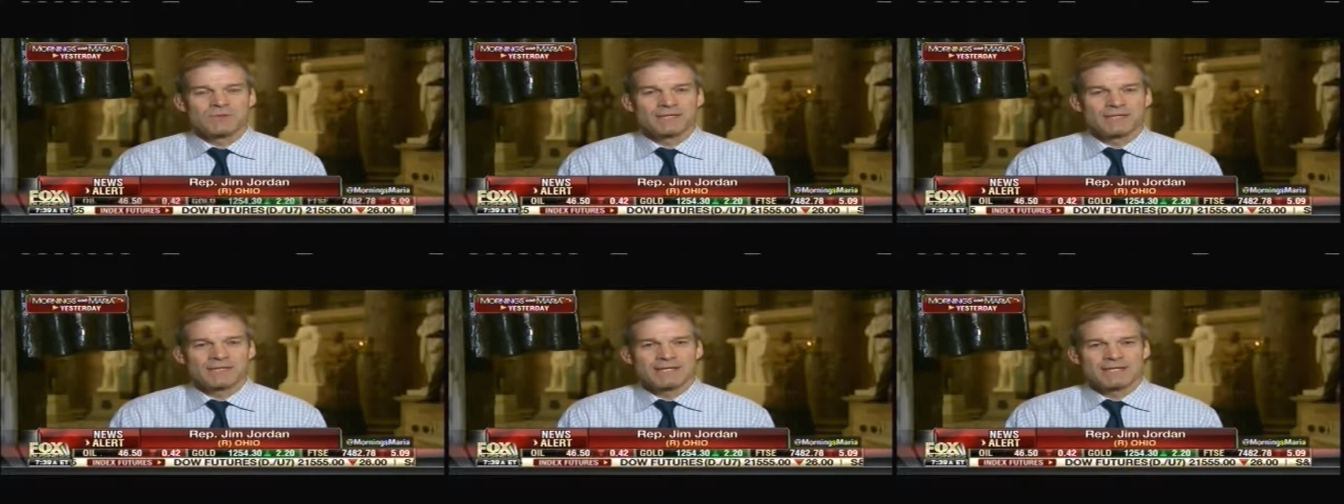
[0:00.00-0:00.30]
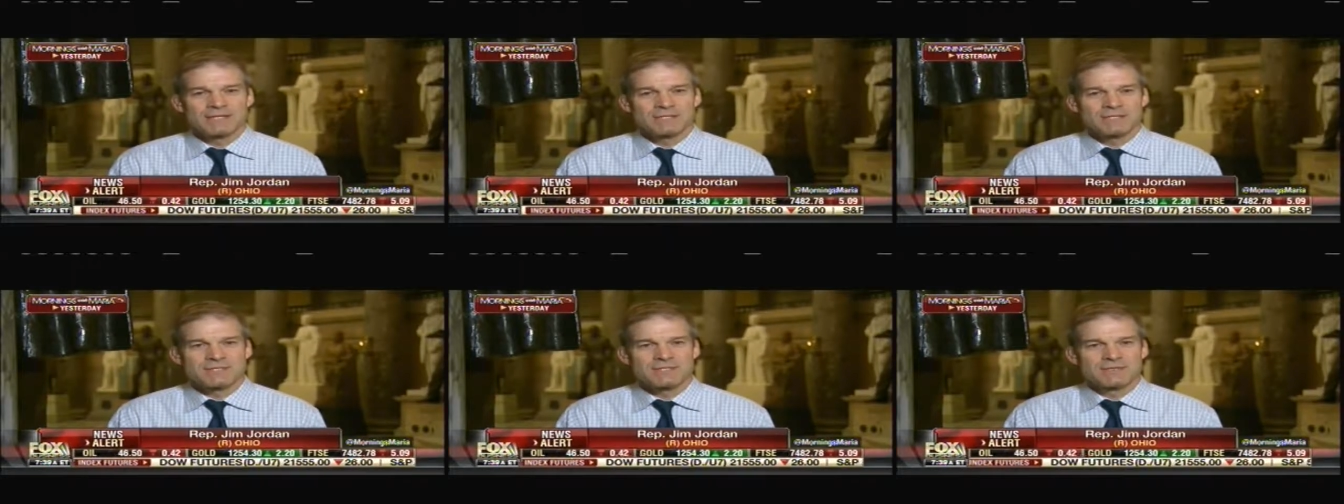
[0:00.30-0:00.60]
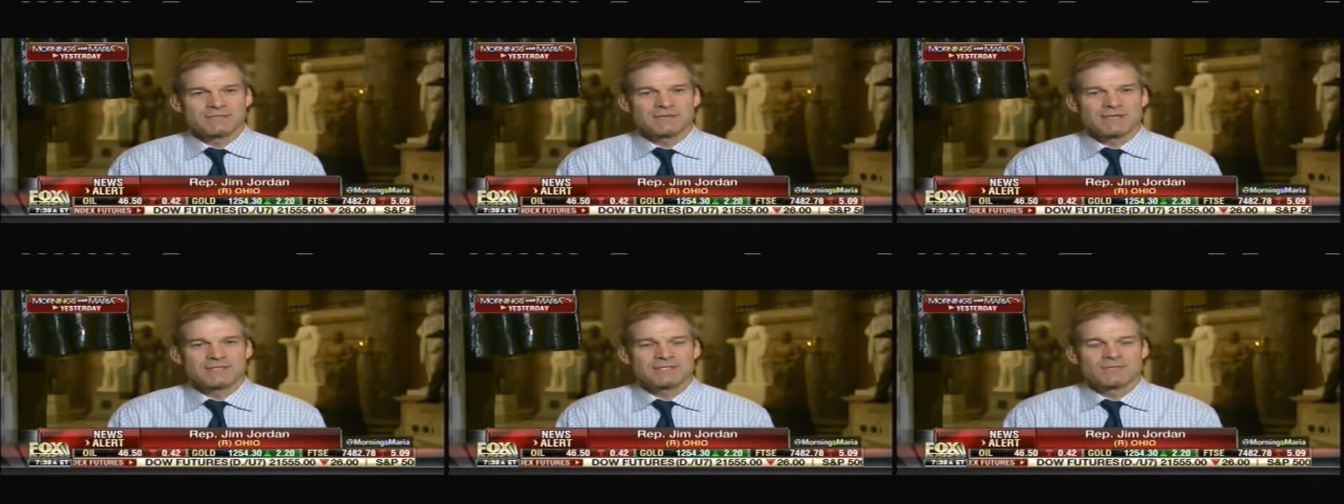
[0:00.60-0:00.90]
think that's
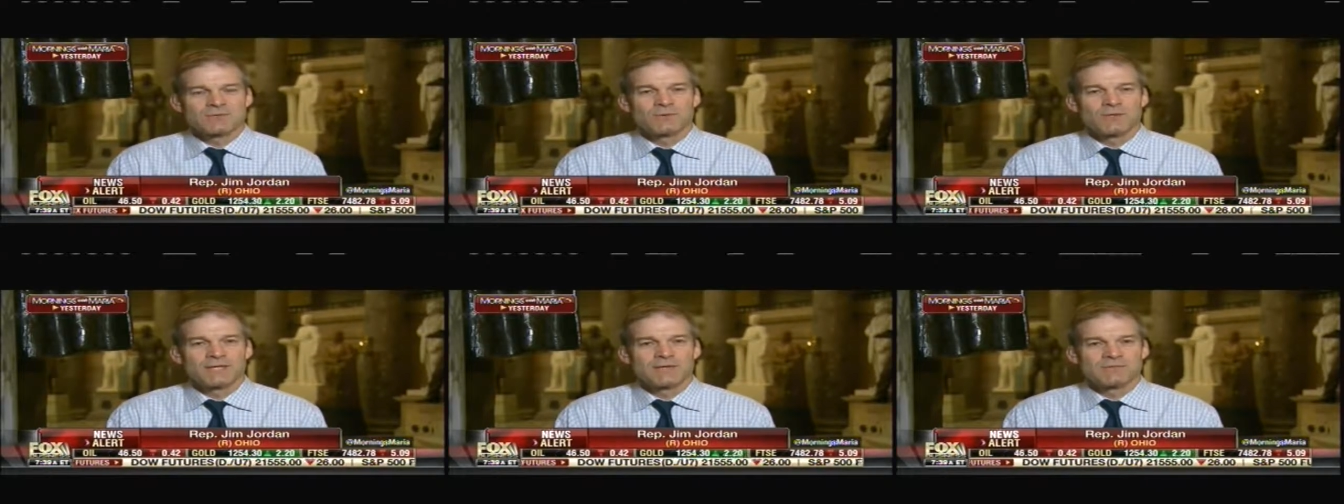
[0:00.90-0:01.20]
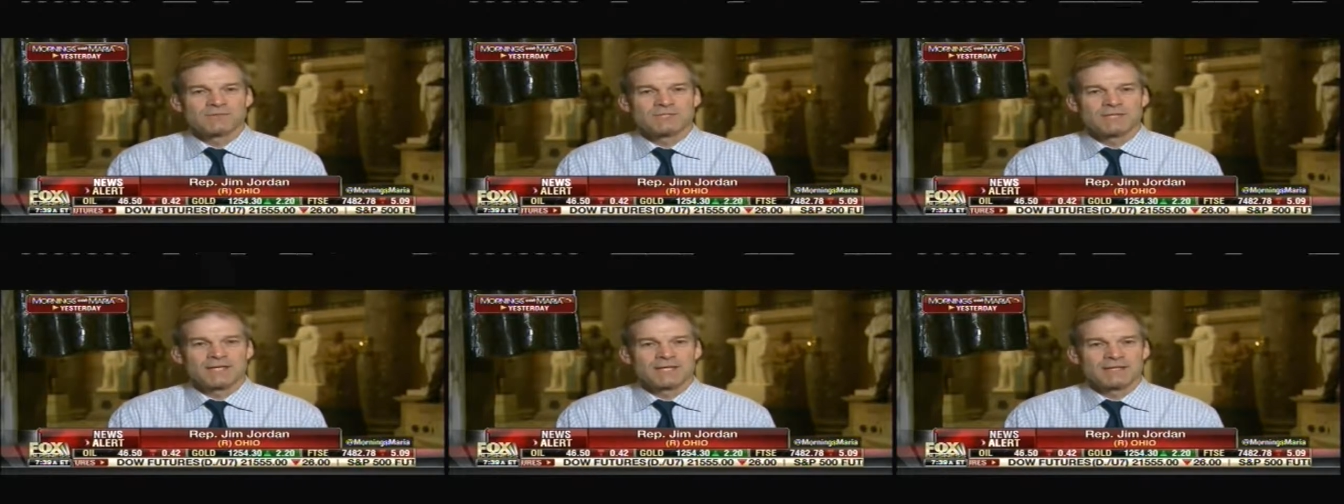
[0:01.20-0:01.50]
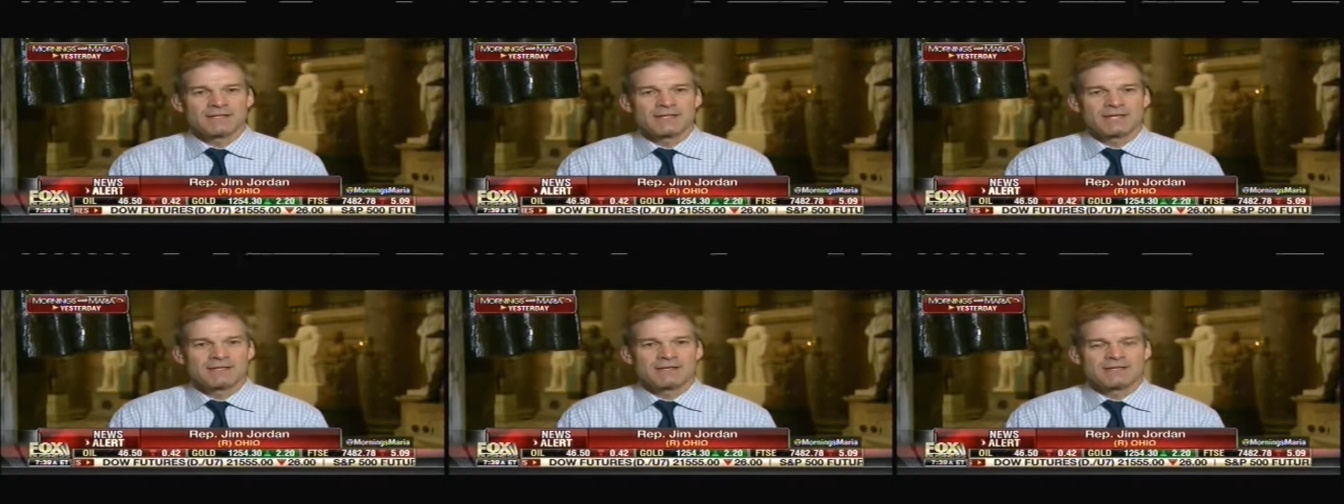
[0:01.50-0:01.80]
just a fancy way of
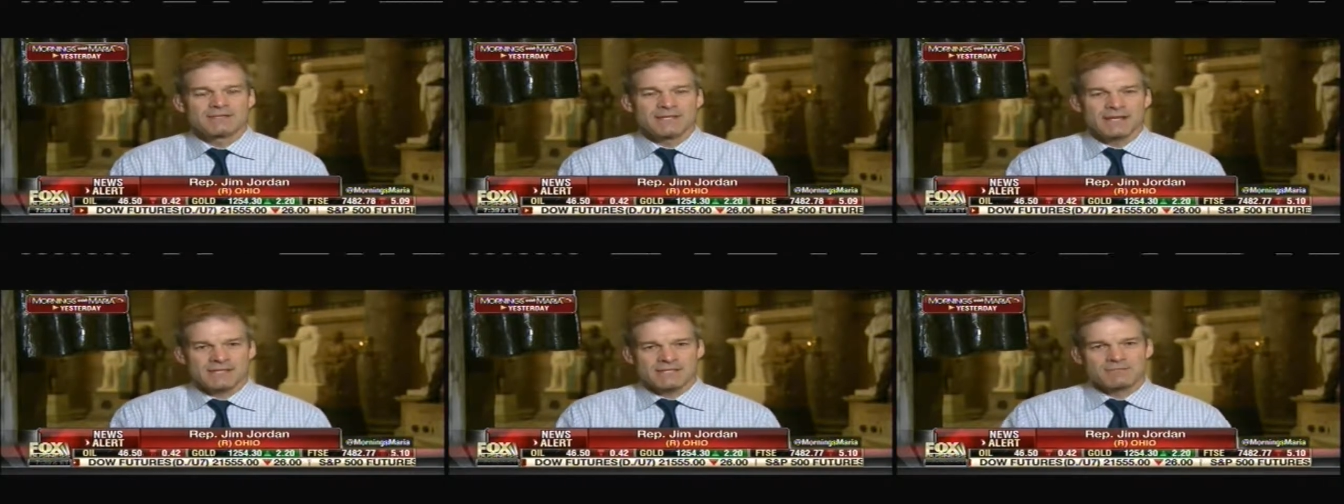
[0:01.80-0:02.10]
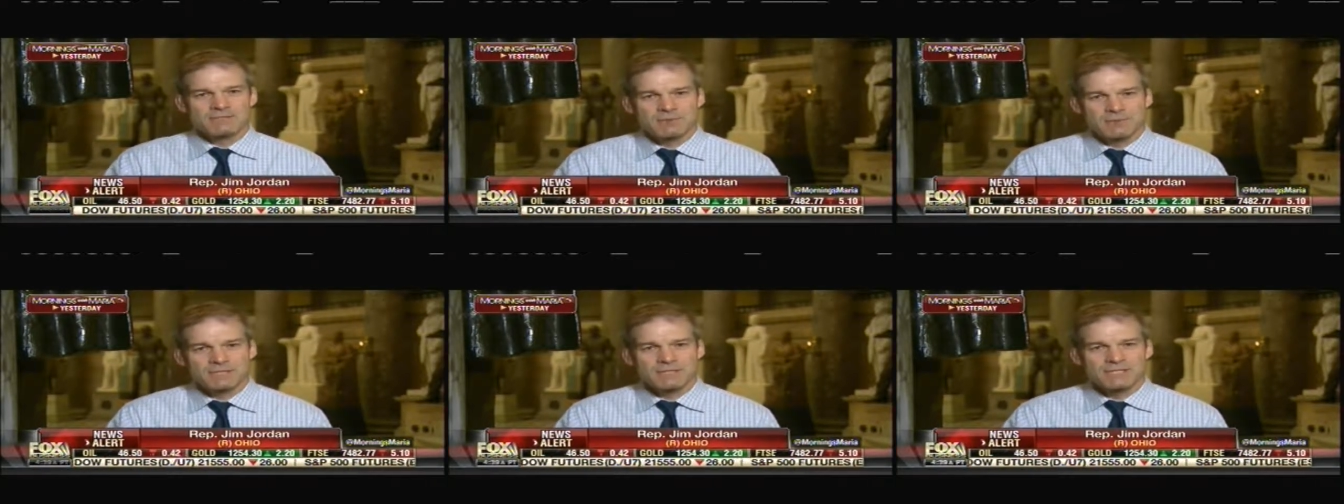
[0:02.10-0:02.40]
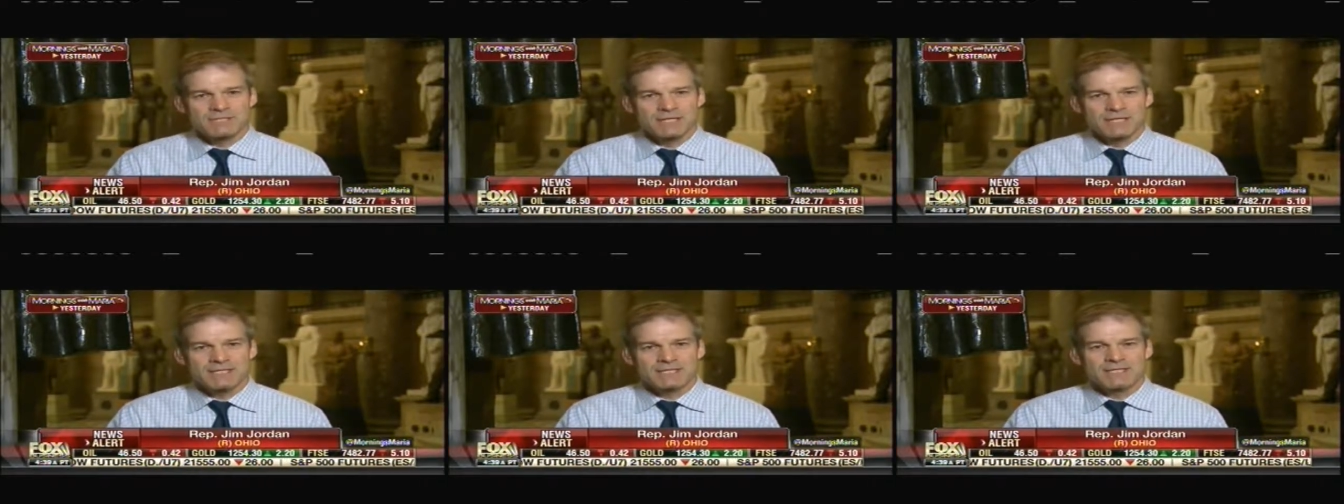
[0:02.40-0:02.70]
saying that the tax
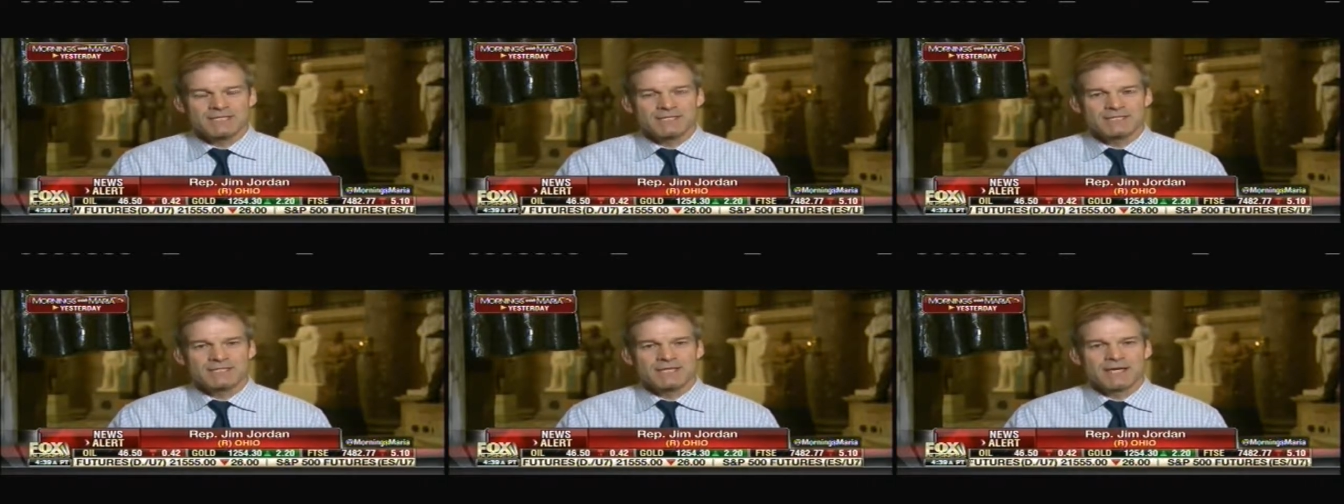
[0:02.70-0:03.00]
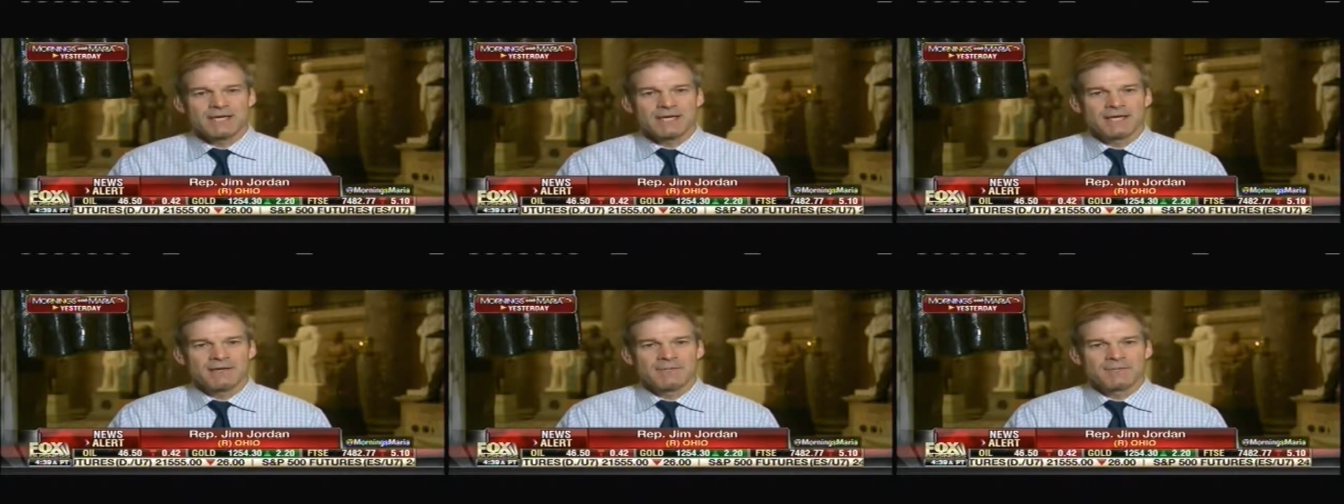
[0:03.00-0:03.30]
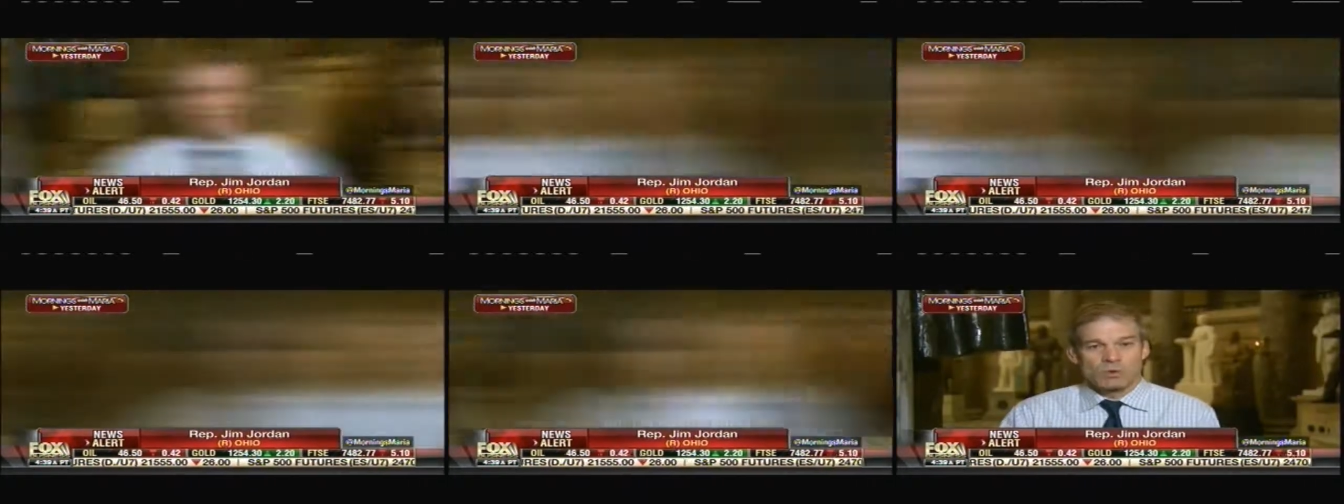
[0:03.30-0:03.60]
burden stays the same.